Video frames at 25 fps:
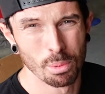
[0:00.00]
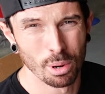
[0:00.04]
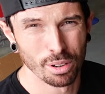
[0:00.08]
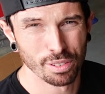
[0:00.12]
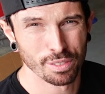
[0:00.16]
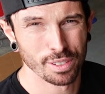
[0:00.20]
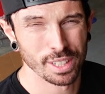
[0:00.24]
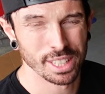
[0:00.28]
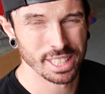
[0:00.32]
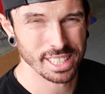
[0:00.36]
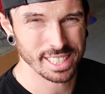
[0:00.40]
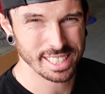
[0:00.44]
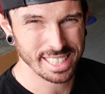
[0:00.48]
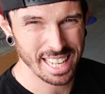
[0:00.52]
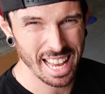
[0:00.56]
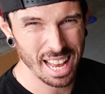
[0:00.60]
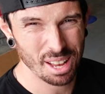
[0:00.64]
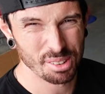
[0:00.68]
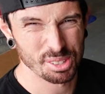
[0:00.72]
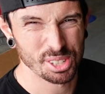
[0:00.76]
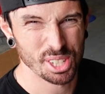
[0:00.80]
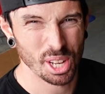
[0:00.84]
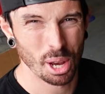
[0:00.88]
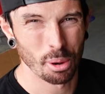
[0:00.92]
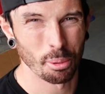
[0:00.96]
muffling the
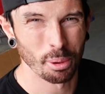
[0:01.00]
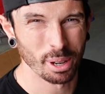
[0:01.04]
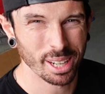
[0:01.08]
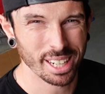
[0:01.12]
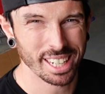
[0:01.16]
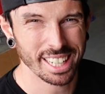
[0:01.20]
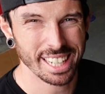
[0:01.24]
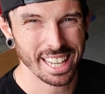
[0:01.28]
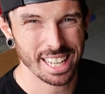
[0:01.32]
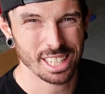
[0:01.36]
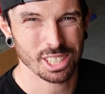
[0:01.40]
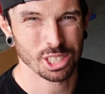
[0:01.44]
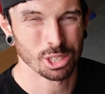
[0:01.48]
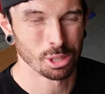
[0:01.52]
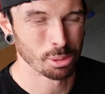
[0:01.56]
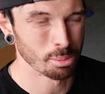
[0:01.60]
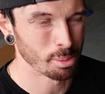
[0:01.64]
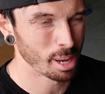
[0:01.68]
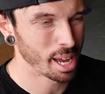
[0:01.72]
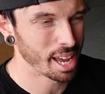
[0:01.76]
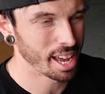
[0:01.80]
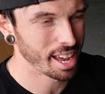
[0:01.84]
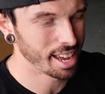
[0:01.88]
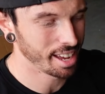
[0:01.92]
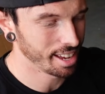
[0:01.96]
sound. So we're going to get some,
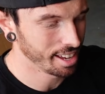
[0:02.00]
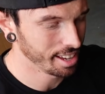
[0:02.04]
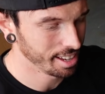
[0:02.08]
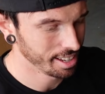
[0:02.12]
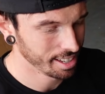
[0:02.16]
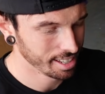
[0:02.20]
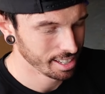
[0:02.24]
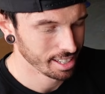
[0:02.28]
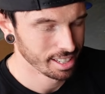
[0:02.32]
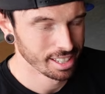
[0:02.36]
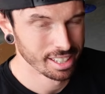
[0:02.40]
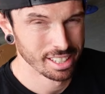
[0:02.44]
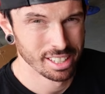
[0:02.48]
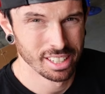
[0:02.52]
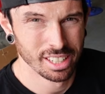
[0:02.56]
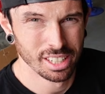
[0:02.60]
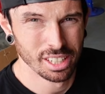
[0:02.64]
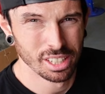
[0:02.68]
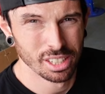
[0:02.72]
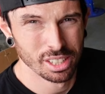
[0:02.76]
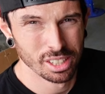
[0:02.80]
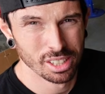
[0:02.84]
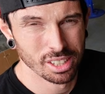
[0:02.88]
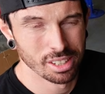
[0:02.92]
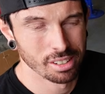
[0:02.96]

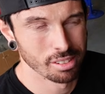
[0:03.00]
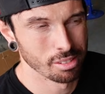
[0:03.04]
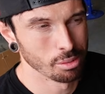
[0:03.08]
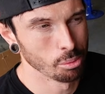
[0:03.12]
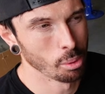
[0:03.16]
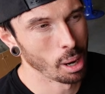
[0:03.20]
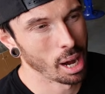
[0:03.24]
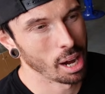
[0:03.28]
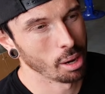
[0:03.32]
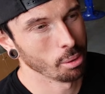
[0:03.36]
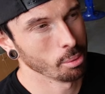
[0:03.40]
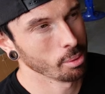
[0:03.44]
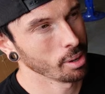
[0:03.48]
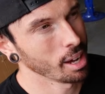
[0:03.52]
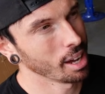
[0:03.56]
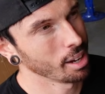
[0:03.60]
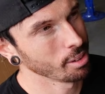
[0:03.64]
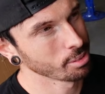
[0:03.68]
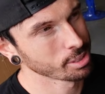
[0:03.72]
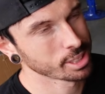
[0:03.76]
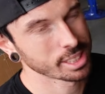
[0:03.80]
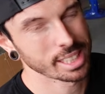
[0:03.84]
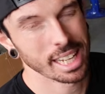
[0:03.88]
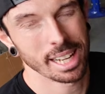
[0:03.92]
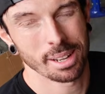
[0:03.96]
well, I
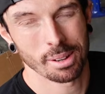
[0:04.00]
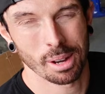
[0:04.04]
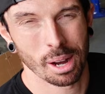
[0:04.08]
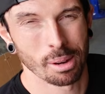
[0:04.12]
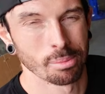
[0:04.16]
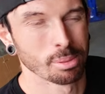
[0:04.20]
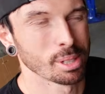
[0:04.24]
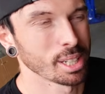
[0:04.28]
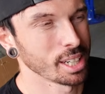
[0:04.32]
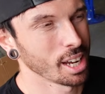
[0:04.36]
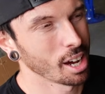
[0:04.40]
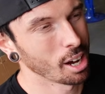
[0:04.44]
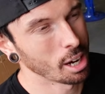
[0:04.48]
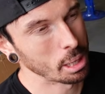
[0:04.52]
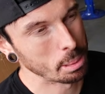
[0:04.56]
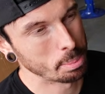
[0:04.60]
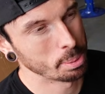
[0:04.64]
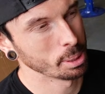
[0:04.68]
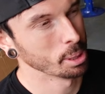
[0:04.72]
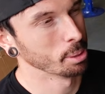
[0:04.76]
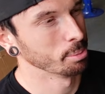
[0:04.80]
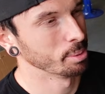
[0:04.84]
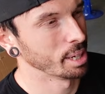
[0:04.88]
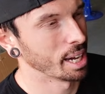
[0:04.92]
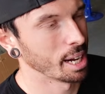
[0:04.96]
was saying I'm going to hype it
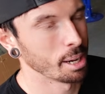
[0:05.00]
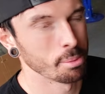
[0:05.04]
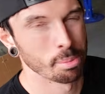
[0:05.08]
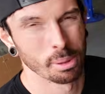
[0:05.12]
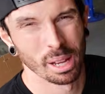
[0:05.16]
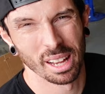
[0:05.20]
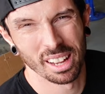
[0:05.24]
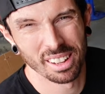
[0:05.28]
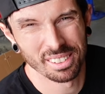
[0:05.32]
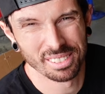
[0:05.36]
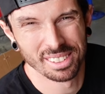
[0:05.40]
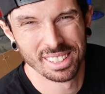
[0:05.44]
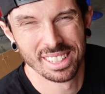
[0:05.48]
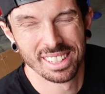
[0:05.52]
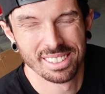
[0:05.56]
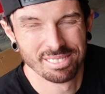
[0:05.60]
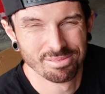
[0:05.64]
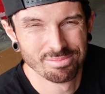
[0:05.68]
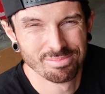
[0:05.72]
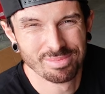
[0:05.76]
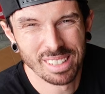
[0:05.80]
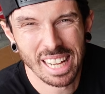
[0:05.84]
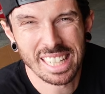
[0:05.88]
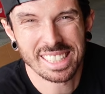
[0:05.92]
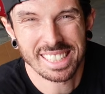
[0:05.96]
up now, but
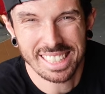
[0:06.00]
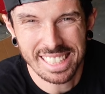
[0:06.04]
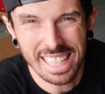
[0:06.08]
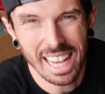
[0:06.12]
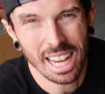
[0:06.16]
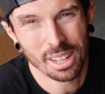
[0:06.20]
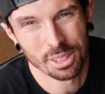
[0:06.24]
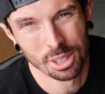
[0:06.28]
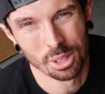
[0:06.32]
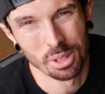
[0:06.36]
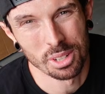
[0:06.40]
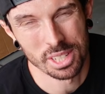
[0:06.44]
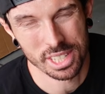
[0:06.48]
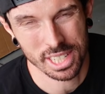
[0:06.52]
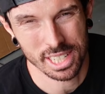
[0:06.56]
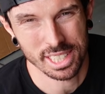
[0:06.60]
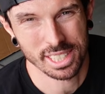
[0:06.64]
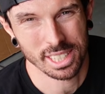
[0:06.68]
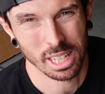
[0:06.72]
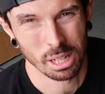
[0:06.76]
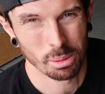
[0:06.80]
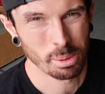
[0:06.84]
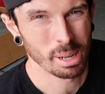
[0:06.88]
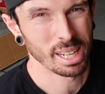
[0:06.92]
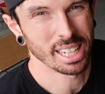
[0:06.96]
let's see how noisy it's
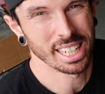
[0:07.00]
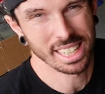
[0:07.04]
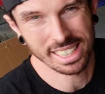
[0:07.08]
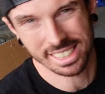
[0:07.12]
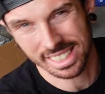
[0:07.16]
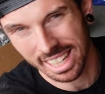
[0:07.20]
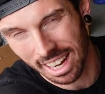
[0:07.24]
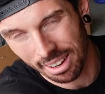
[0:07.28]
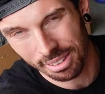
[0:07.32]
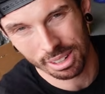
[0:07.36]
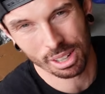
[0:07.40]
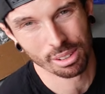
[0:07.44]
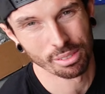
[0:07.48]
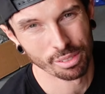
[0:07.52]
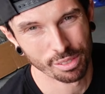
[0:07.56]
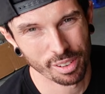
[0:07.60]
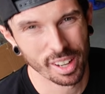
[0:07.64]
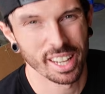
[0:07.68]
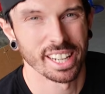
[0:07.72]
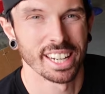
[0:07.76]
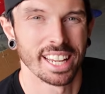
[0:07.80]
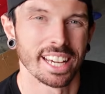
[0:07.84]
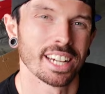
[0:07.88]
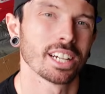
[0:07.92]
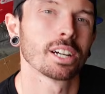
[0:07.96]
going to be. Let's carry on
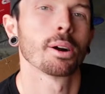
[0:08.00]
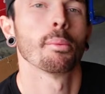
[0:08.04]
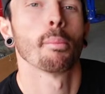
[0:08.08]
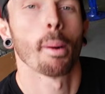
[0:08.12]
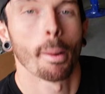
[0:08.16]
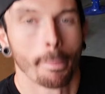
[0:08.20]
fitting it, come